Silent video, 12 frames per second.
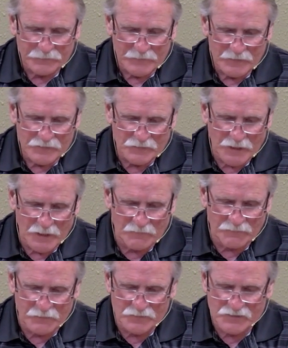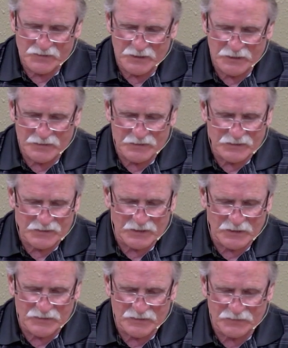So, down in verse 6, it
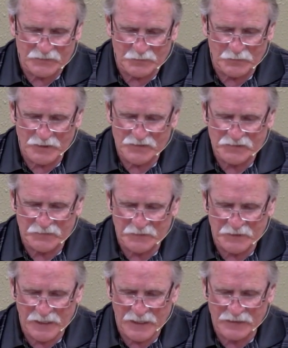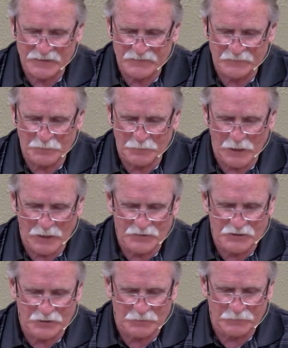says that the rest of the acts of
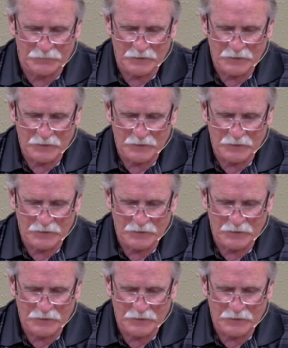Abijam,